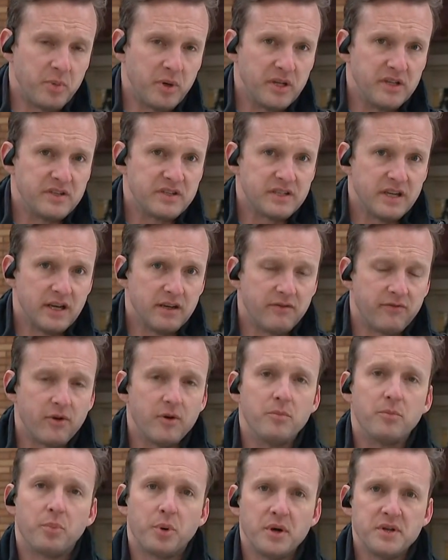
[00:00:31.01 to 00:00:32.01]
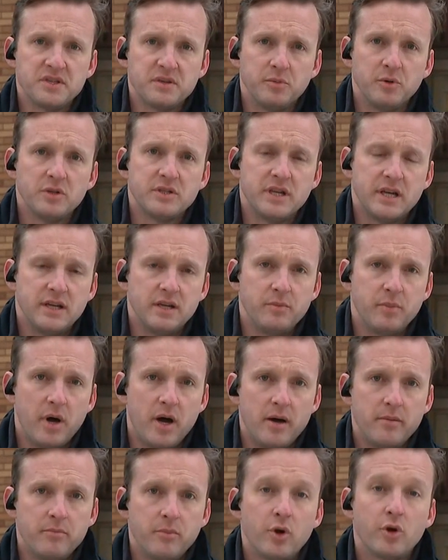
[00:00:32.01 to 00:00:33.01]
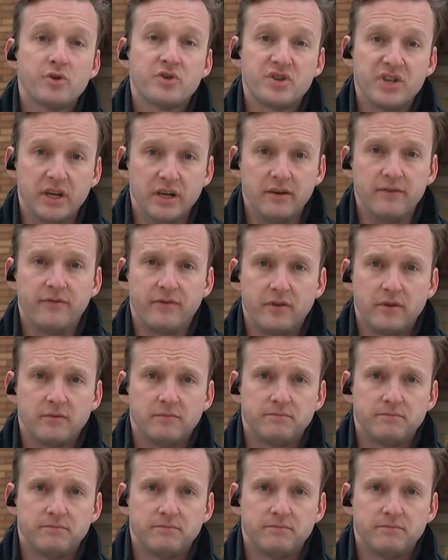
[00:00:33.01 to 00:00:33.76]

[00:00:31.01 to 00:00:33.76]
but instead from Principal Tenenbaum herself.